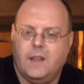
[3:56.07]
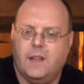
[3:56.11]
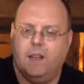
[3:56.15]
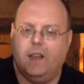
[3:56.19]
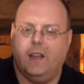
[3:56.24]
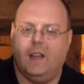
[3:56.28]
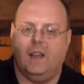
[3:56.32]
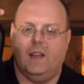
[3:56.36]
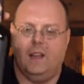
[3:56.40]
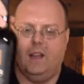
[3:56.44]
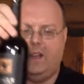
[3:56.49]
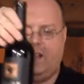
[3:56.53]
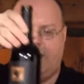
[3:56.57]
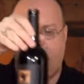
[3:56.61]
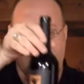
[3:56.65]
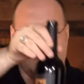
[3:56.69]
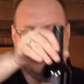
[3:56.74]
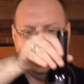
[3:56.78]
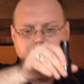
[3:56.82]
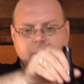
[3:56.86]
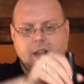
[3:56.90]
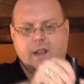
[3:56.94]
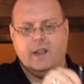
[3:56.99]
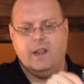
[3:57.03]

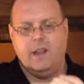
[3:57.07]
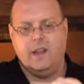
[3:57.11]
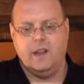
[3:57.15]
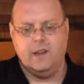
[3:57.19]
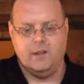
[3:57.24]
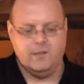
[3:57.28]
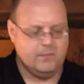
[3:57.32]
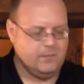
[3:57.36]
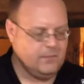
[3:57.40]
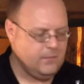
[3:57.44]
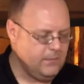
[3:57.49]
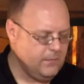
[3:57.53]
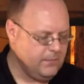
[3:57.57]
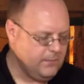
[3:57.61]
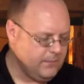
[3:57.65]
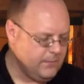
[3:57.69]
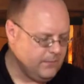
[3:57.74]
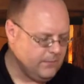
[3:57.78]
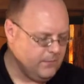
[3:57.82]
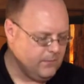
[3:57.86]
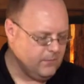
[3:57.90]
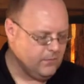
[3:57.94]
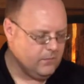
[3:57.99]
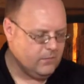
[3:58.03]
Uh, it
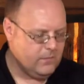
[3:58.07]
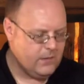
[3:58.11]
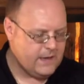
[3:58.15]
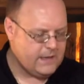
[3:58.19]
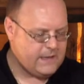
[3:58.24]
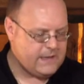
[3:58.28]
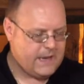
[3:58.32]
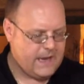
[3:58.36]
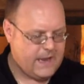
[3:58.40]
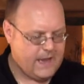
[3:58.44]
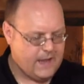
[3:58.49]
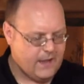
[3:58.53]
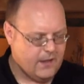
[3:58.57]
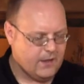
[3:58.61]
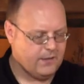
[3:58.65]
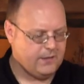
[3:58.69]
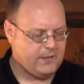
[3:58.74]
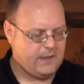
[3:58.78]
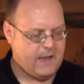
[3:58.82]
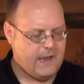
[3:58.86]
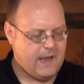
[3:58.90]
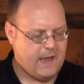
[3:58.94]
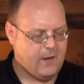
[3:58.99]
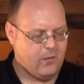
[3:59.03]

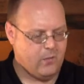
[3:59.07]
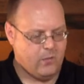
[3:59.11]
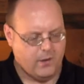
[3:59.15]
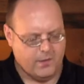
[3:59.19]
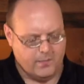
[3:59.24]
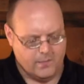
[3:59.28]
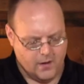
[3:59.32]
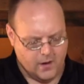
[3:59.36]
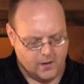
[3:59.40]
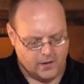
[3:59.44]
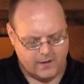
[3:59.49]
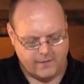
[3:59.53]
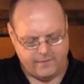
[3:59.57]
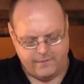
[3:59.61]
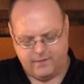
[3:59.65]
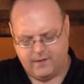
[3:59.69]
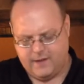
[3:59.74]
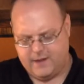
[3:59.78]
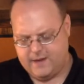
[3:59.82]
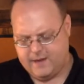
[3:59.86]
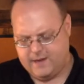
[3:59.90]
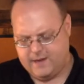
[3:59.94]
retailed at World Market for like